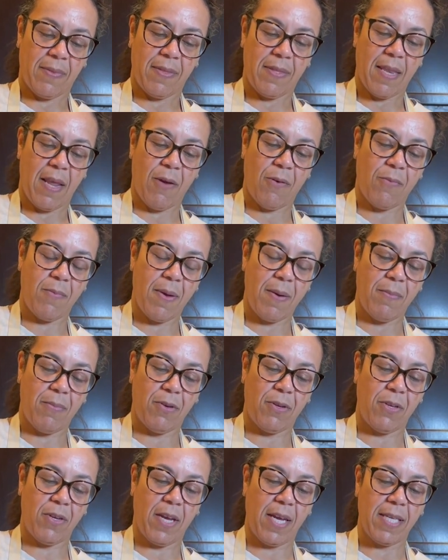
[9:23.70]
Now remember,
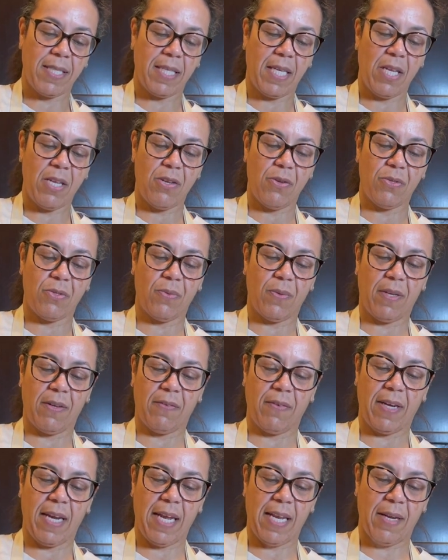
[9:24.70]
you guys can use
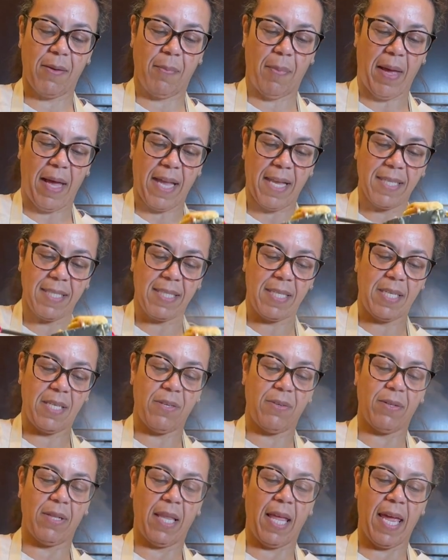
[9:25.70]
whatever kind of pasta
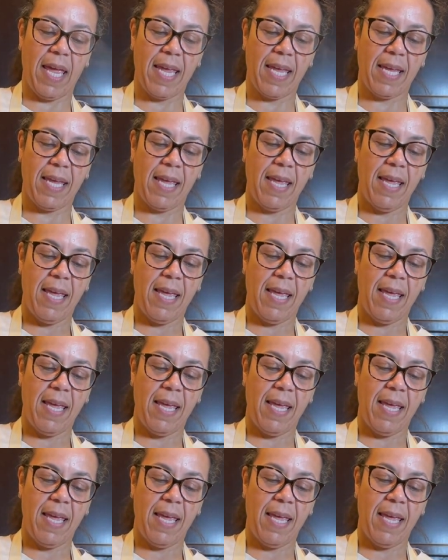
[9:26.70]
you'd like.